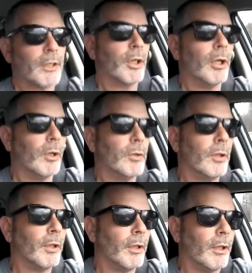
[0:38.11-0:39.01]
So
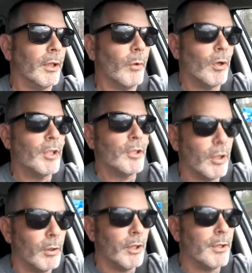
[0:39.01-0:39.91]
what you
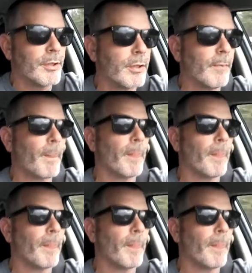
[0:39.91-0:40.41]
do is